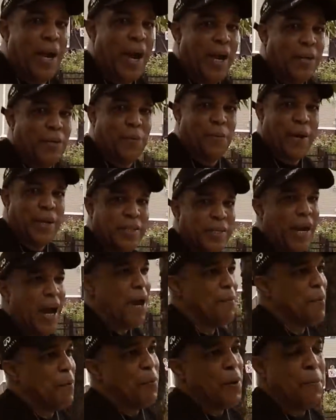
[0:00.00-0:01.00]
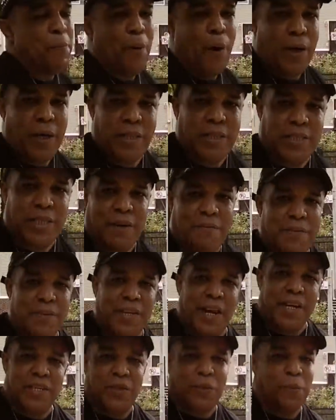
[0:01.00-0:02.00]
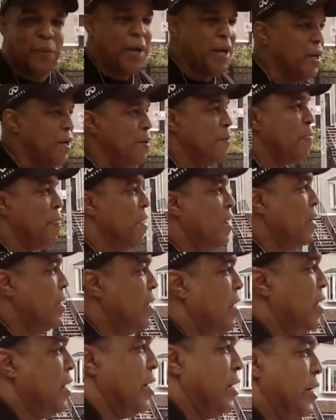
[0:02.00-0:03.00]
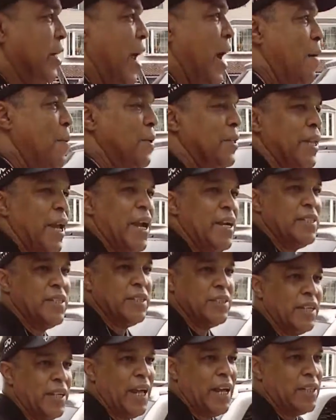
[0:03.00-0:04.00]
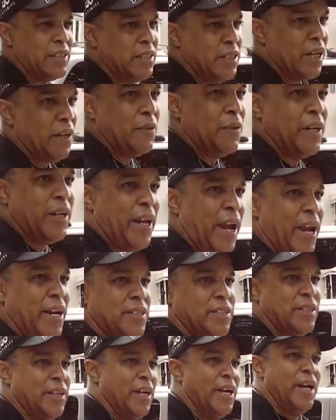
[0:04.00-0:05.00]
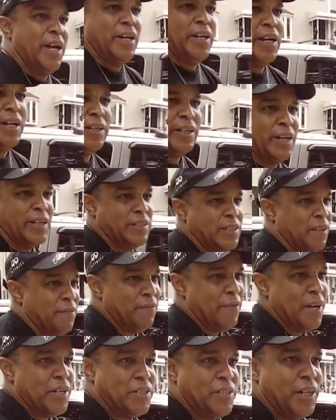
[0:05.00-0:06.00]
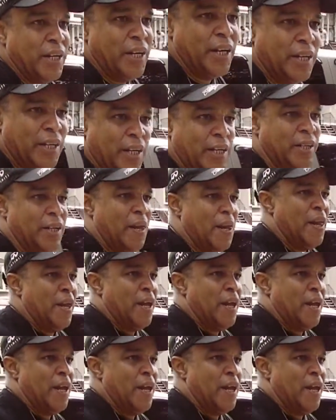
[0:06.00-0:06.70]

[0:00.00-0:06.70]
had a great time, and we partied 7 days a week. Nowadays, there's a lot of segregation, and there's division, and